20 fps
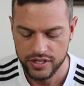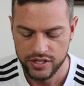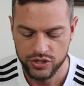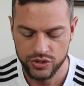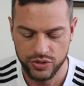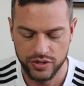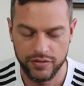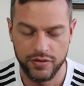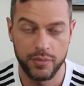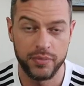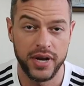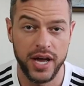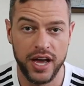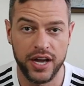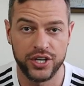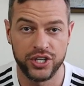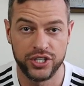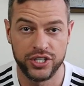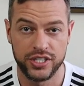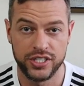sort of
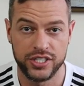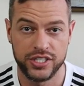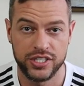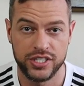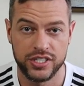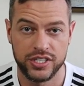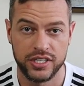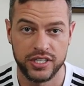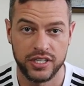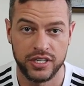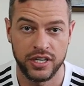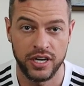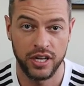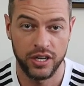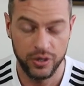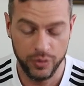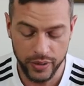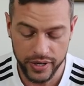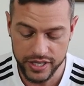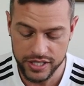obnoxious
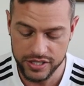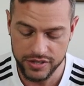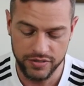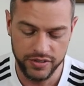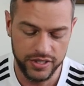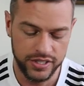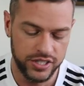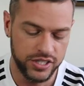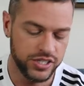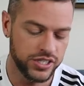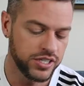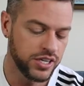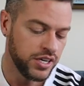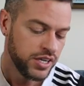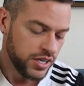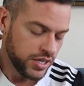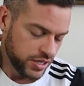colorways of this.